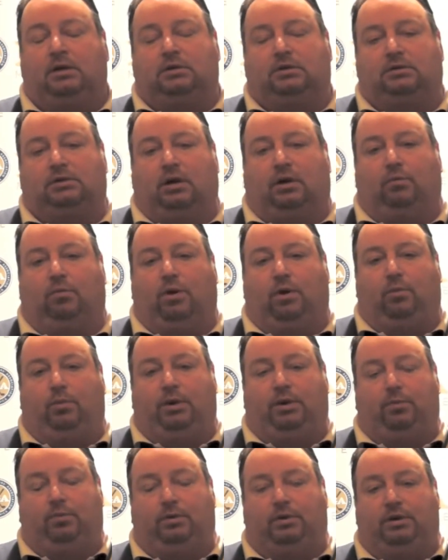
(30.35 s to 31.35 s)
So what
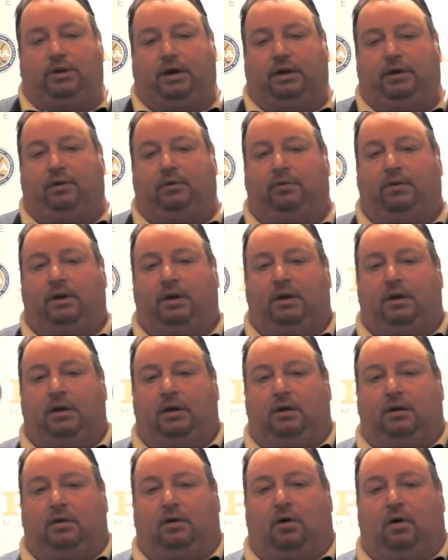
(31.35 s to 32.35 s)
we would do
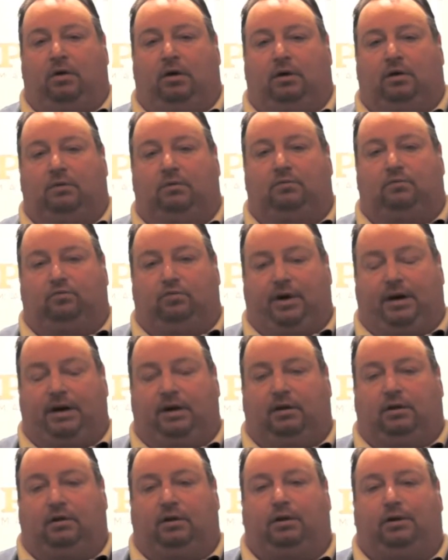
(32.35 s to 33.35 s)
on a
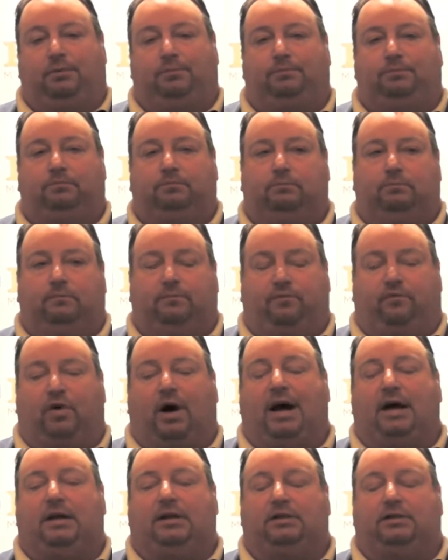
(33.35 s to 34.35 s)
regular
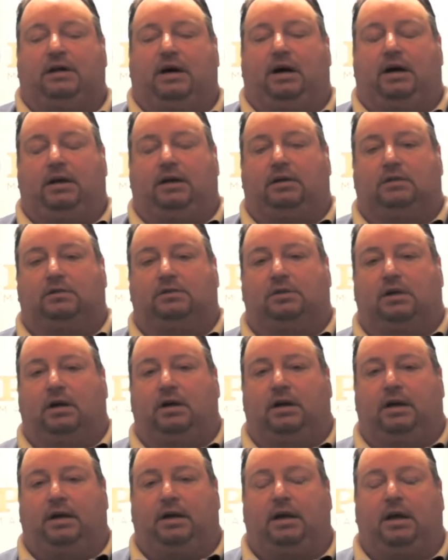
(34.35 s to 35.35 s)
Friday, Saturday, and
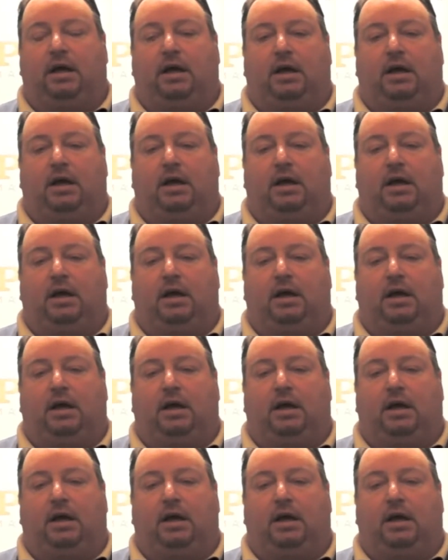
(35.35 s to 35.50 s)
Sunday